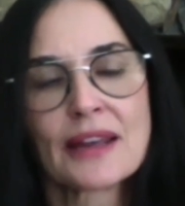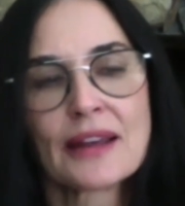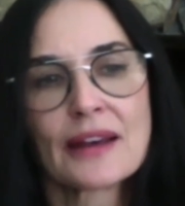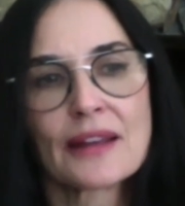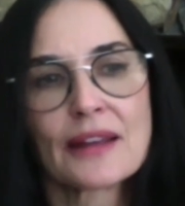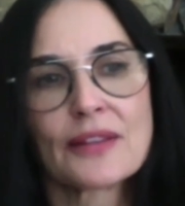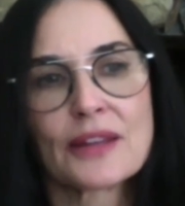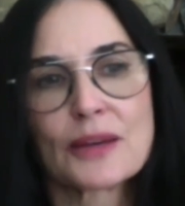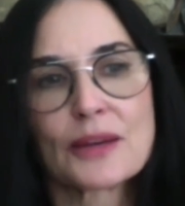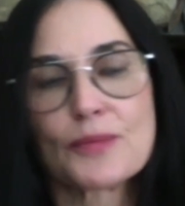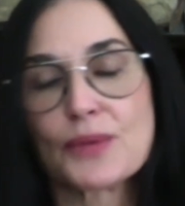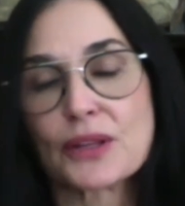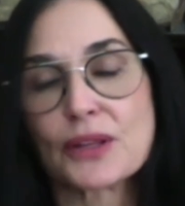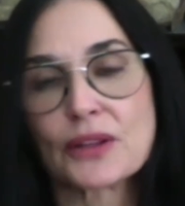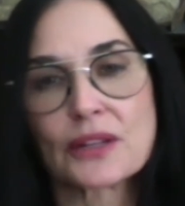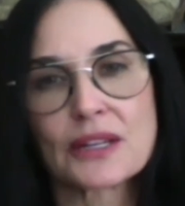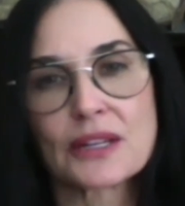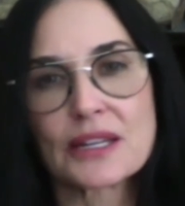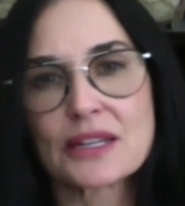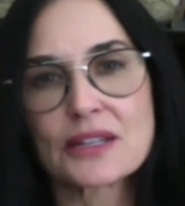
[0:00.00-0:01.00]
the
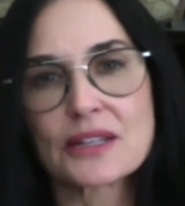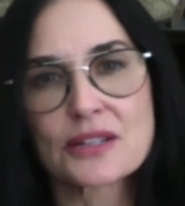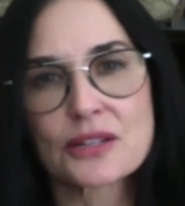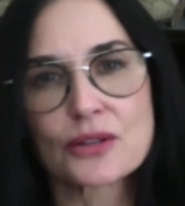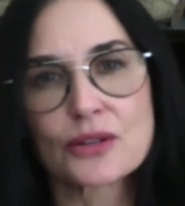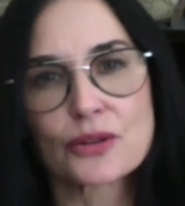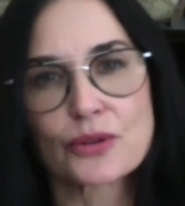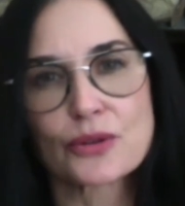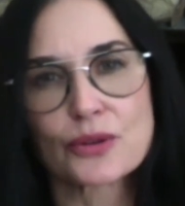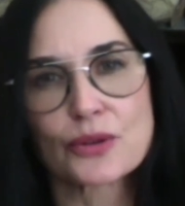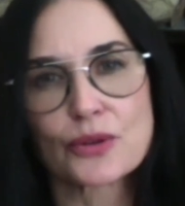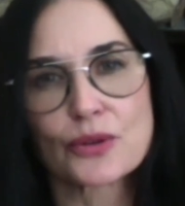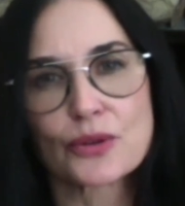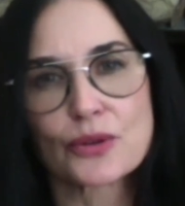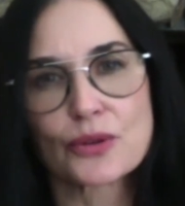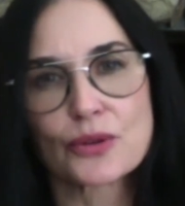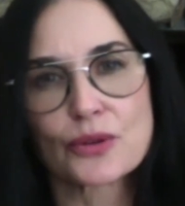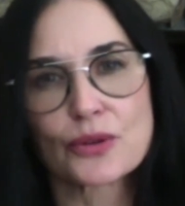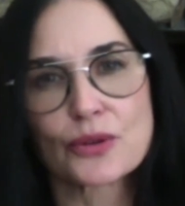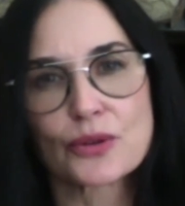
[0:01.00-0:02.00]
ability
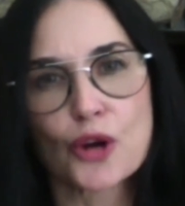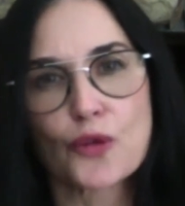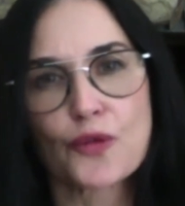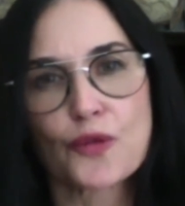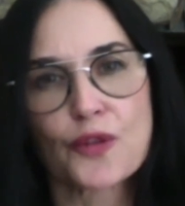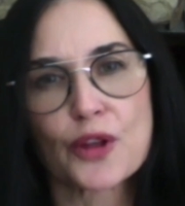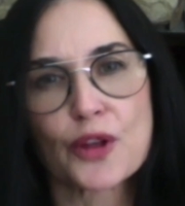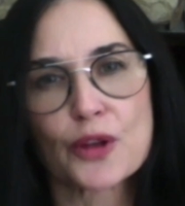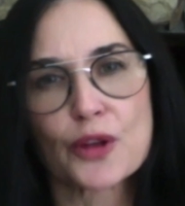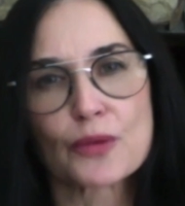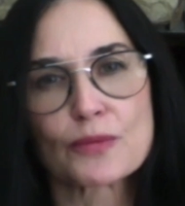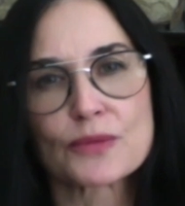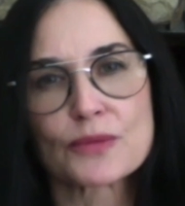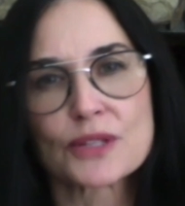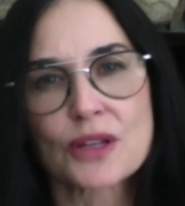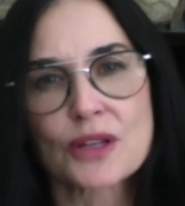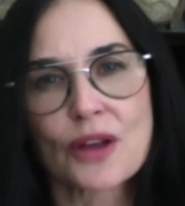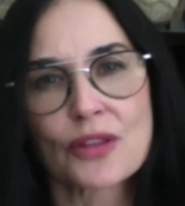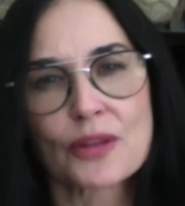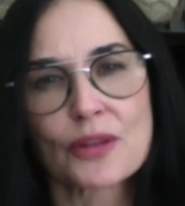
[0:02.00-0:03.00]
to show
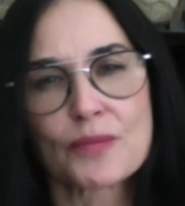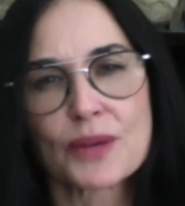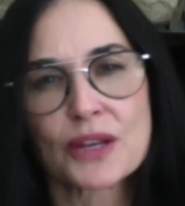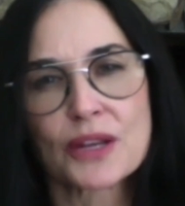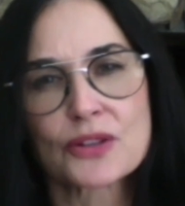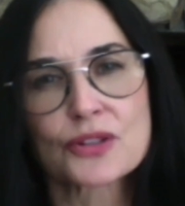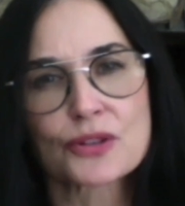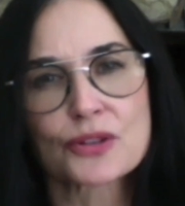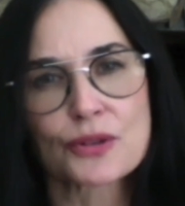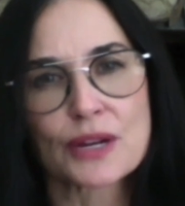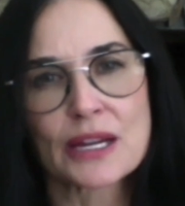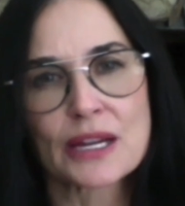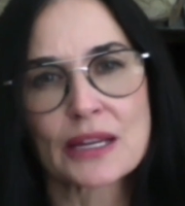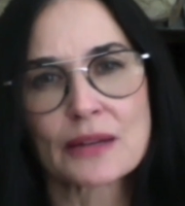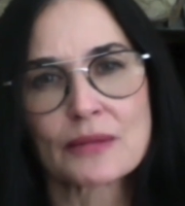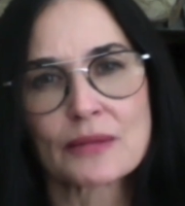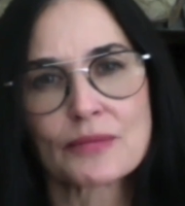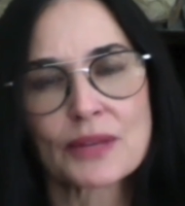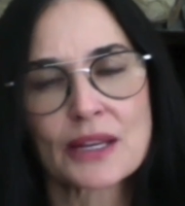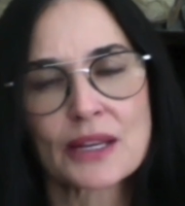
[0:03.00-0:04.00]
films on the big
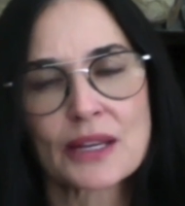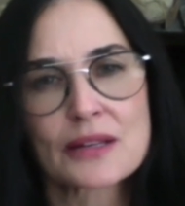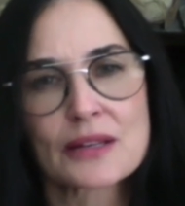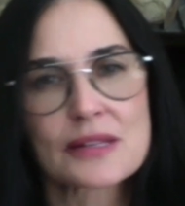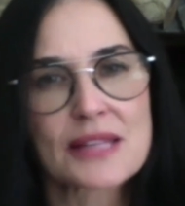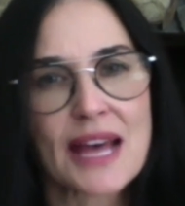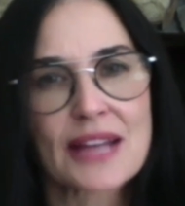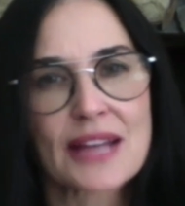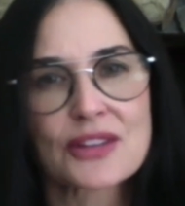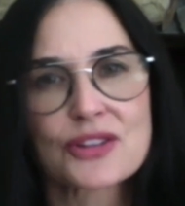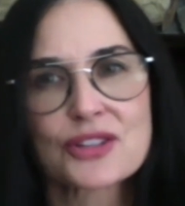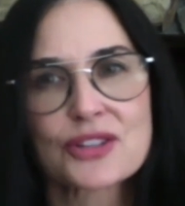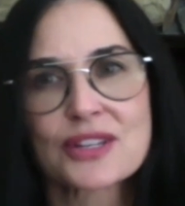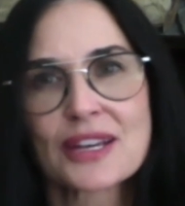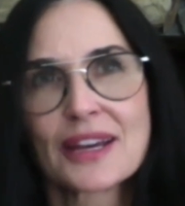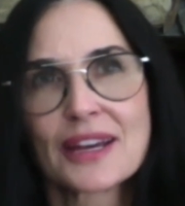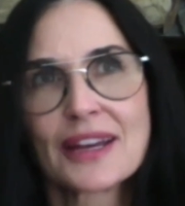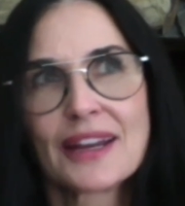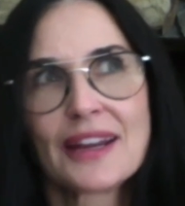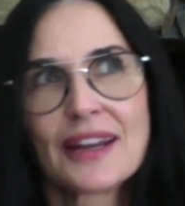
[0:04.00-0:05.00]
screen, because that's
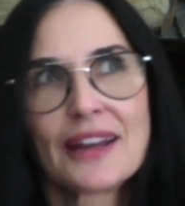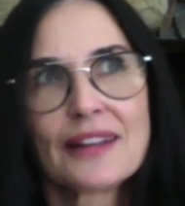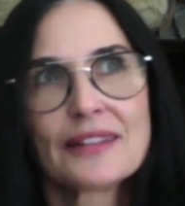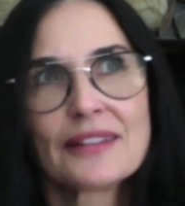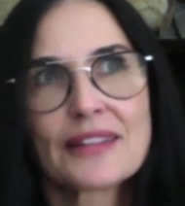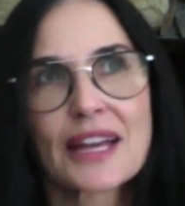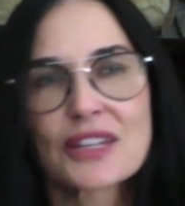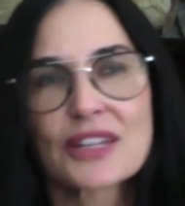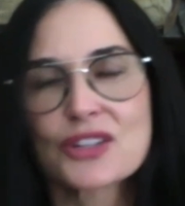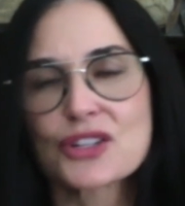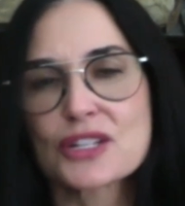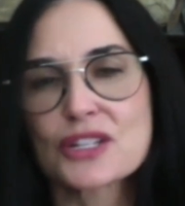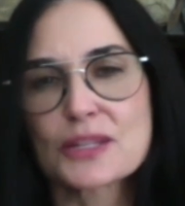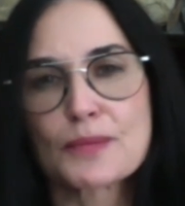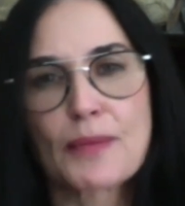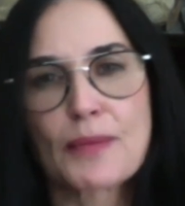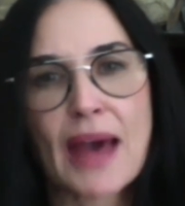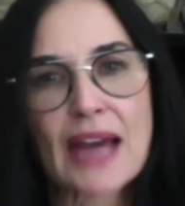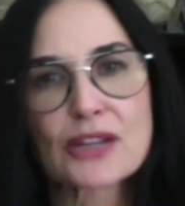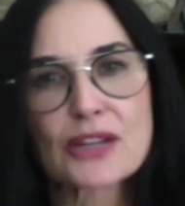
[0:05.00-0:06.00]
just
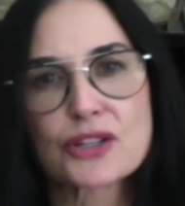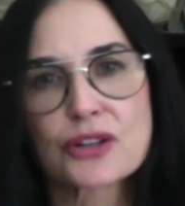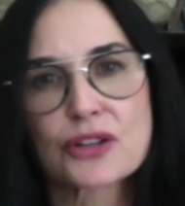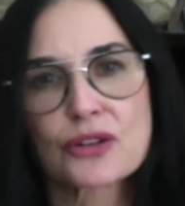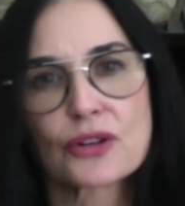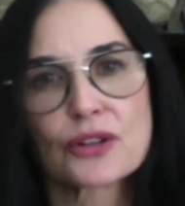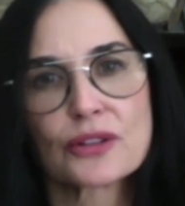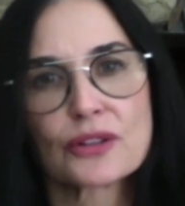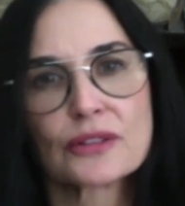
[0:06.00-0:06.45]
magical.